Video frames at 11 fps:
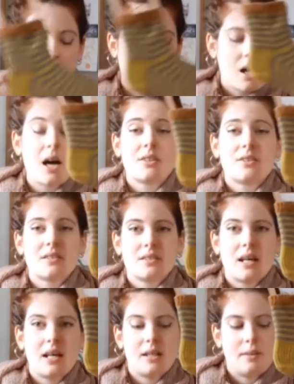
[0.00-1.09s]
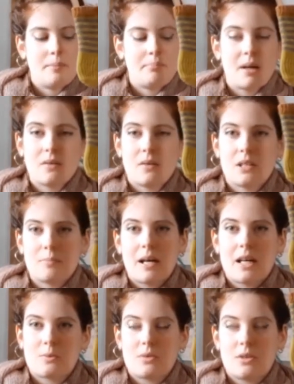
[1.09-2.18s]
I should say both of these
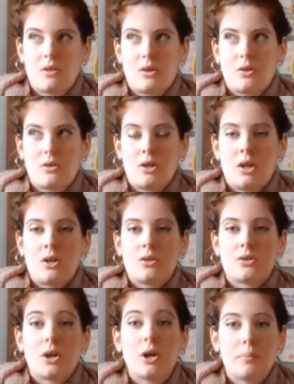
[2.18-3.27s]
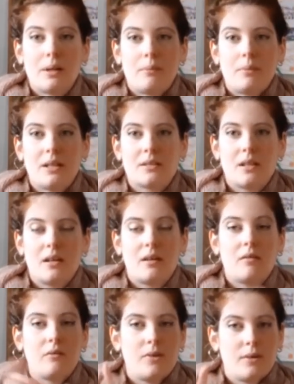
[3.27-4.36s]
pairs were done on 2mm
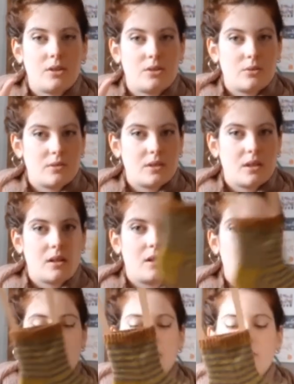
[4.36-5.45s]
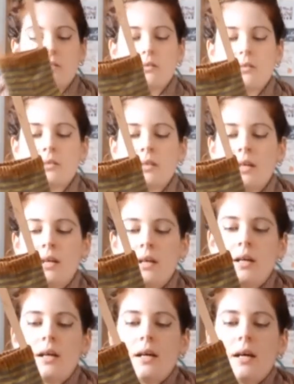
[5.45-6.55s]
very short circular needles.
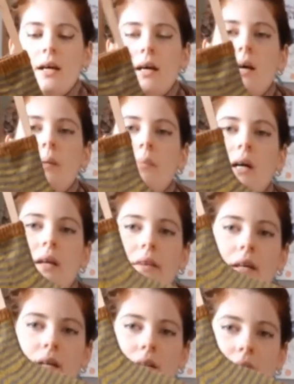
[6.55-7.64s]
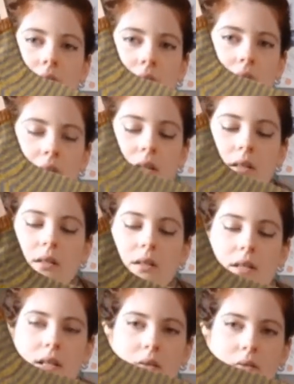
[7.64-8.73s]
And then, you know, the
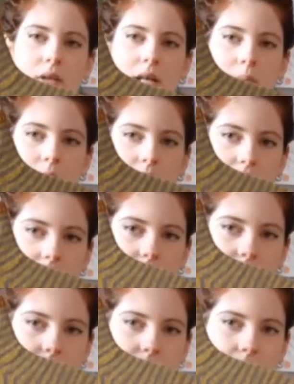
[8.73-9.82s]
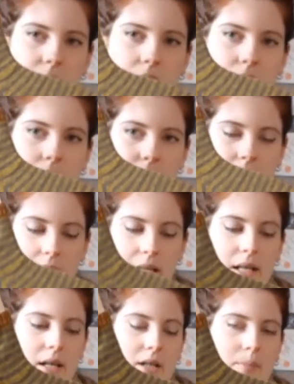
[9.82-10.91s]
heel flap, which I did in the
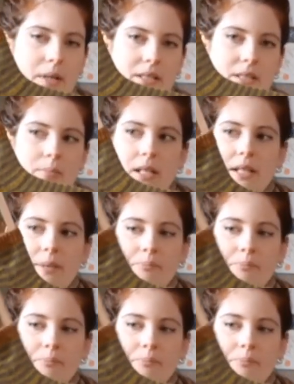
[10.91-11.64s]
yellow, the Buttermere,